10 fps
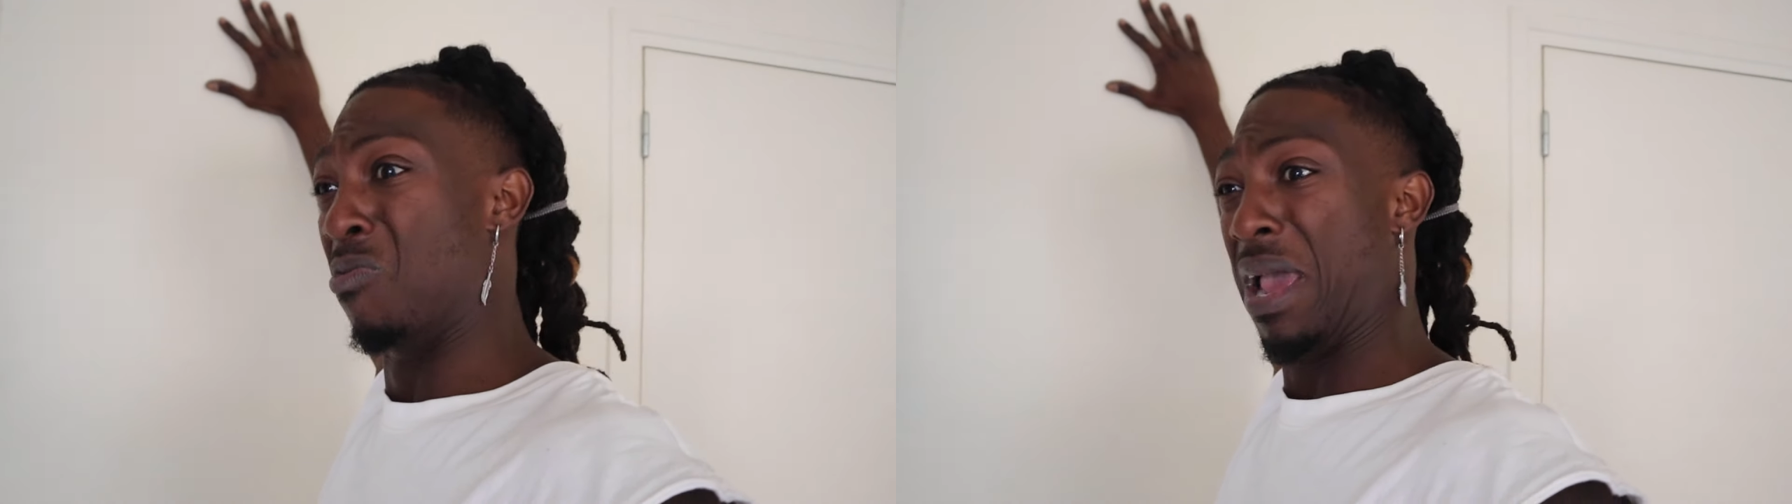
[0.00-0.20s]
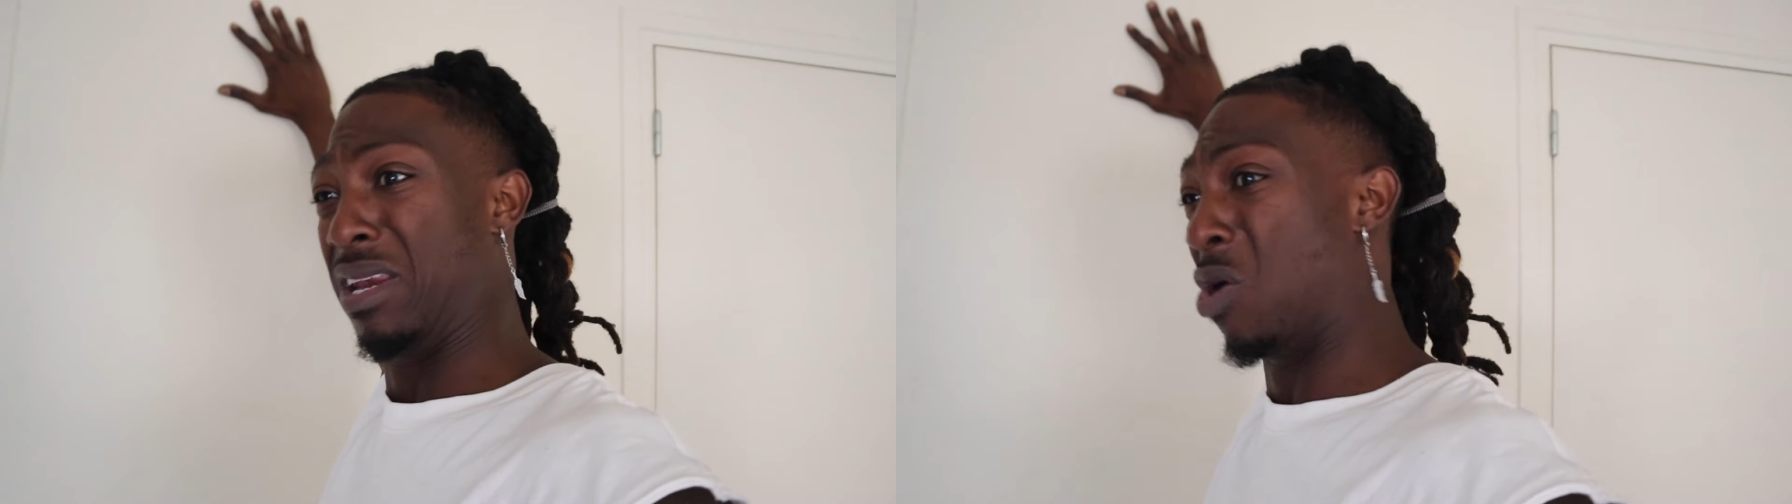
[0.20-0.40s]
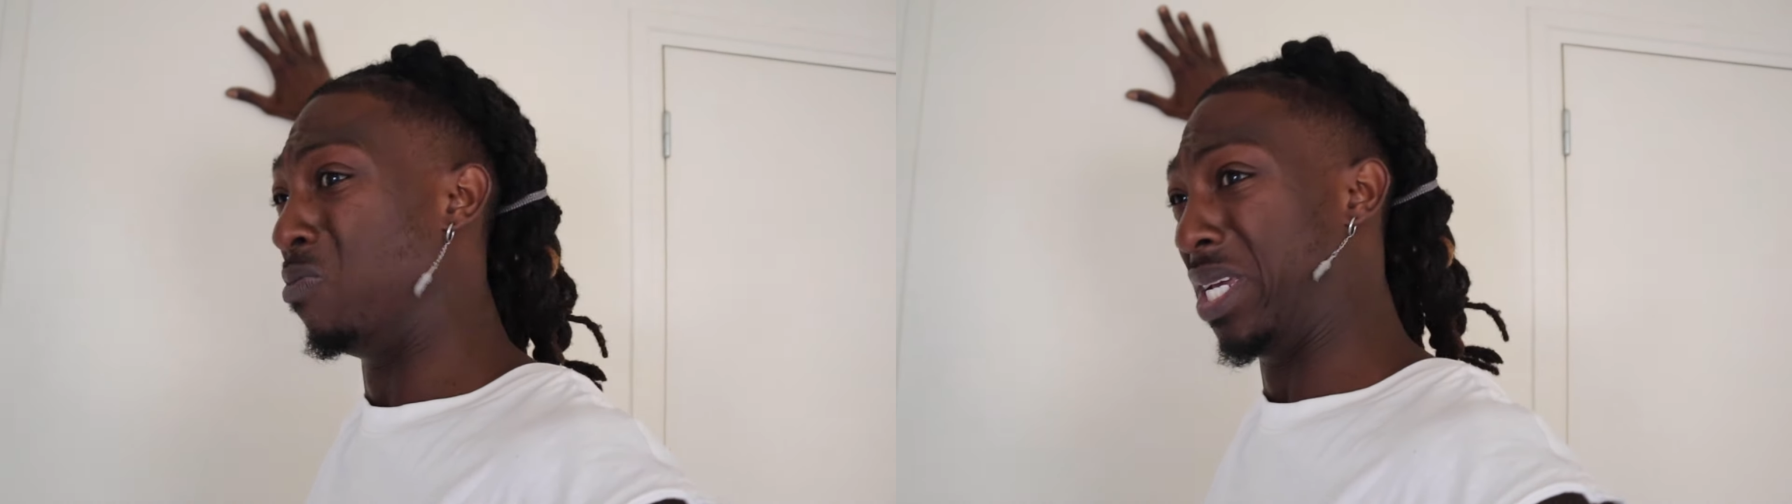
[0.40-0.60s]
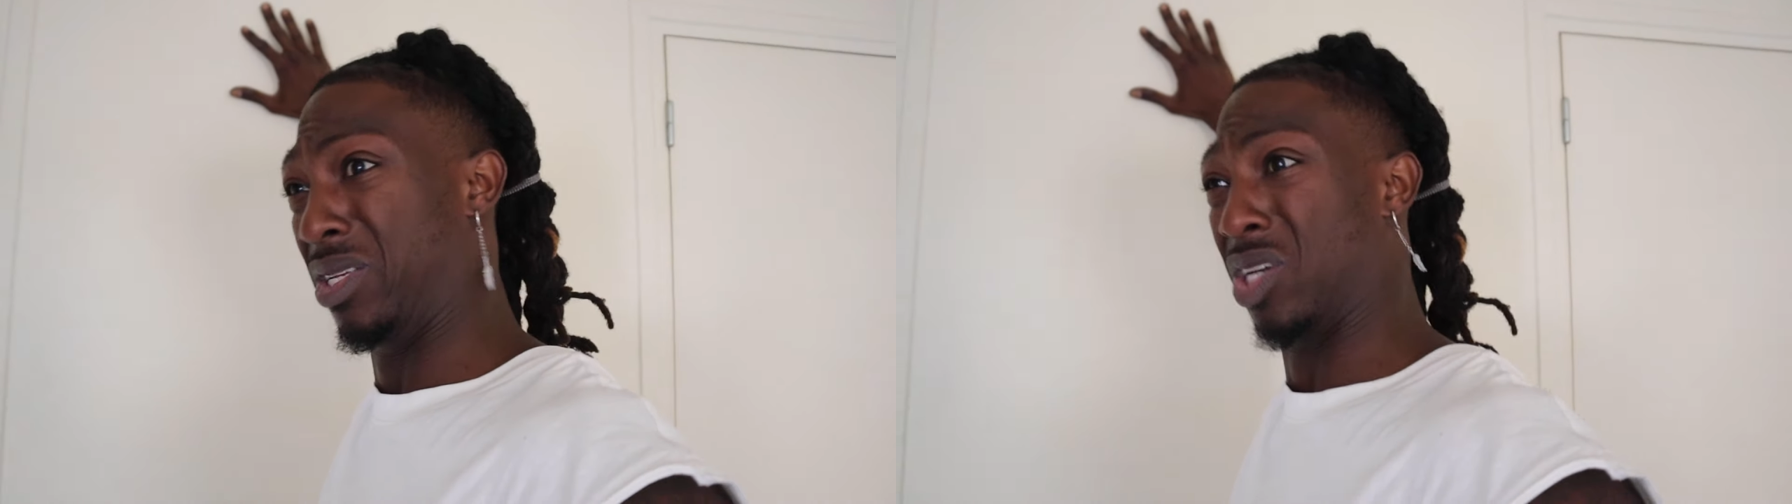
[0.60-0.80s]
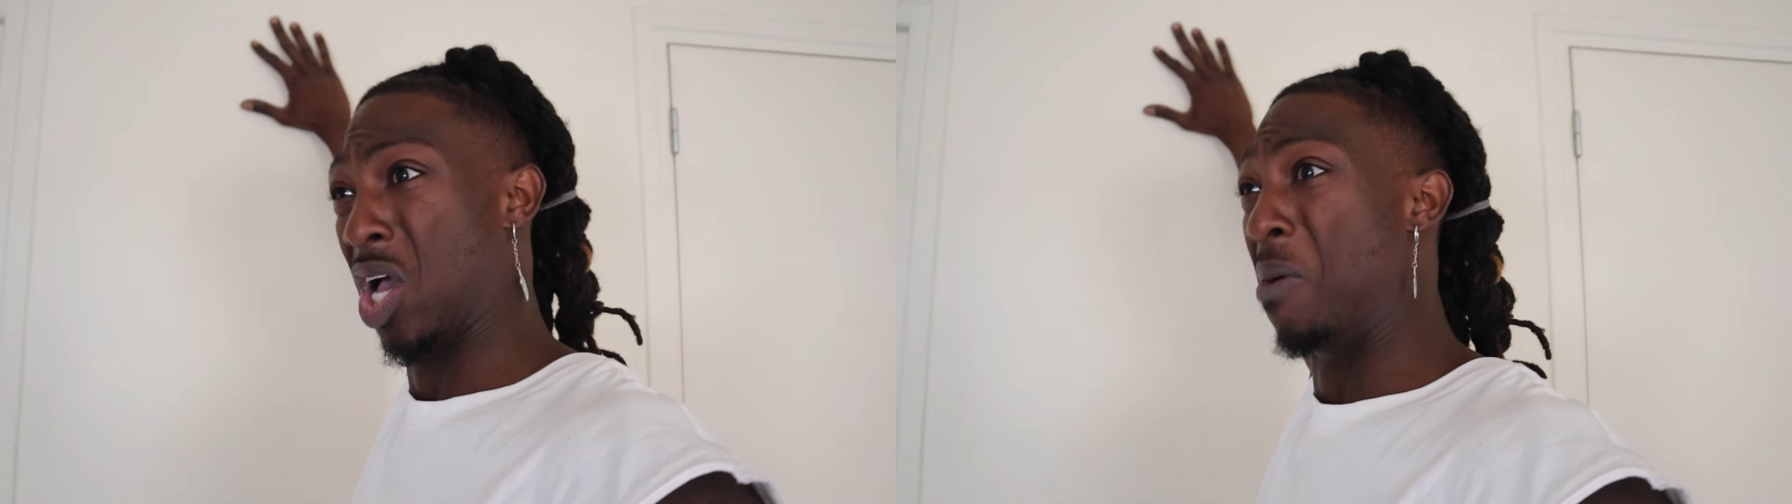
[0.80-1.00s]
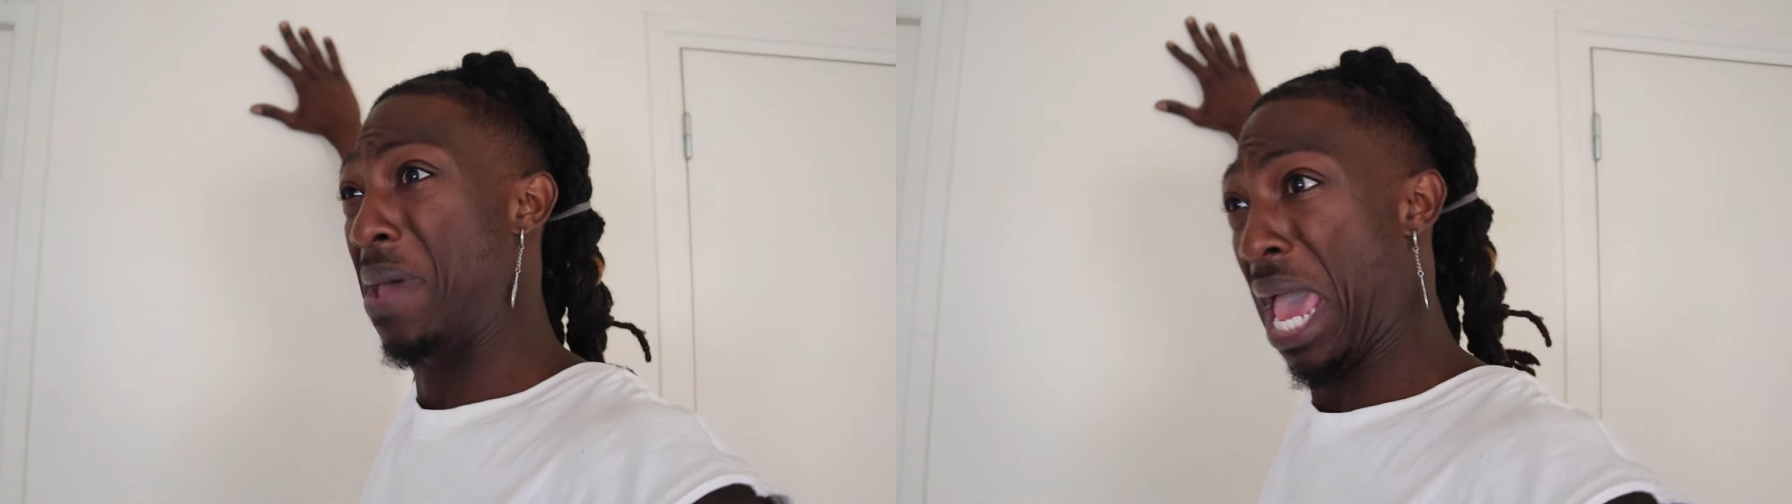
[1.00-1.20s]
waiting on me to come